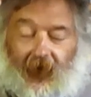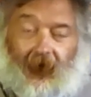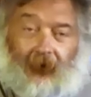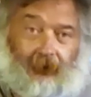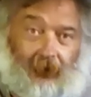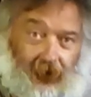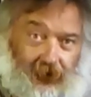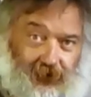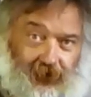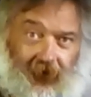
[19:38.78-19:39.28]

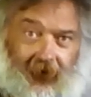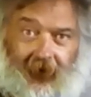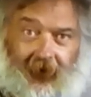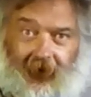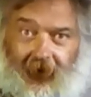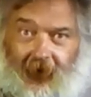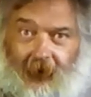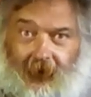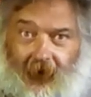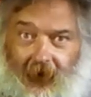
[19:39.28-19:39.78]
on my
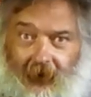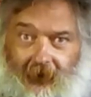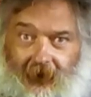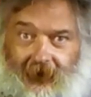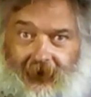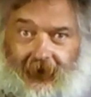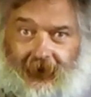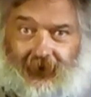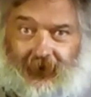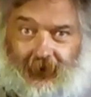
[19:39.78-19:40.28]
channel at the
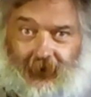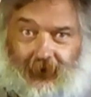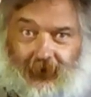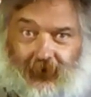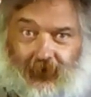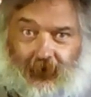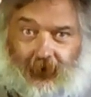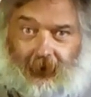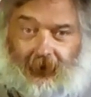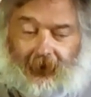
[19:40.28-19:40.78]
moment on
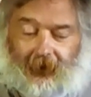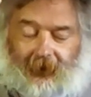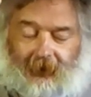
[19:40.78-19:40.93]
YouTube.